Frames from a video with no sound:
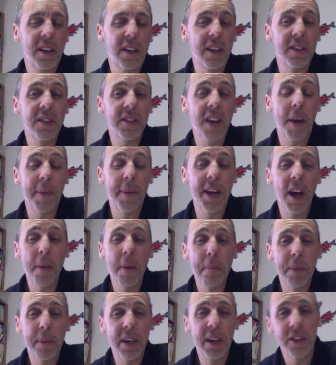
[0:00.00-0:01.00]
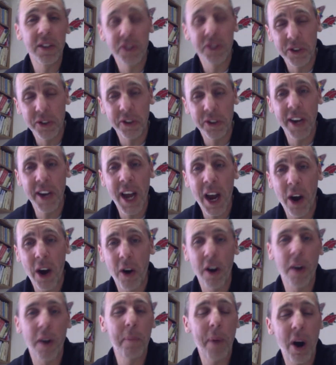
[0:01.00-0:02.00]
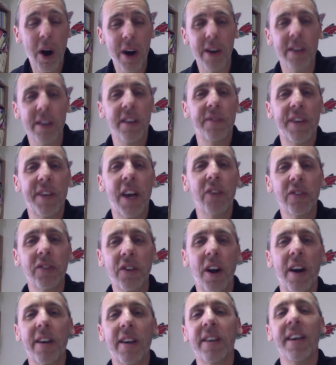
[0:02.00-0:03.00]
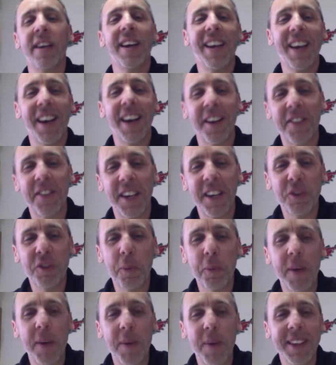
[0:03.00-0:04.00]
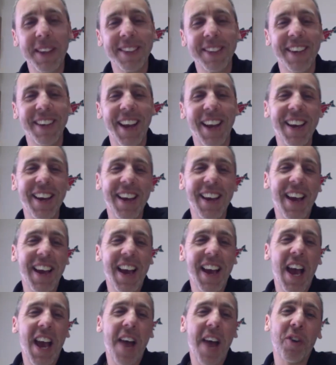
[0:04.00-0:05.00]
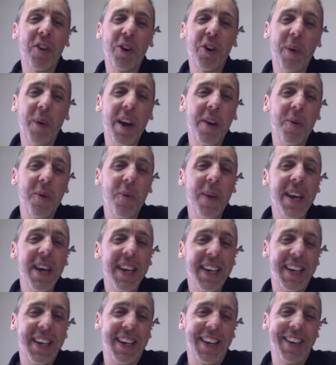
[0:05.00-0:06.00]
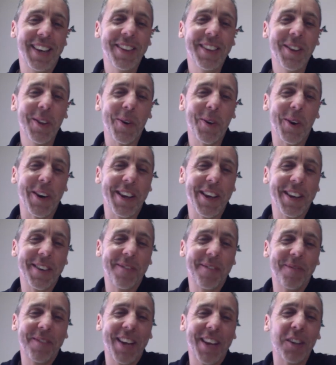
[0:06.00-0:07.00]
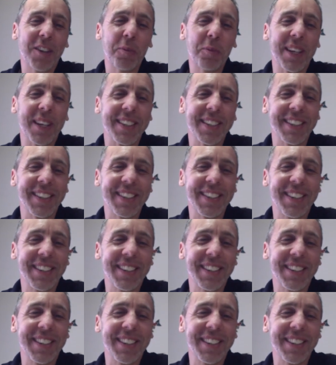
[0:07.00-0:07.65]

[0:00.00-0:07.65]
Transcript: is coming up because you're now a part of Now Start. Uh, thanks for being with us today. Have a great week in the Lord. God's blessing. Thank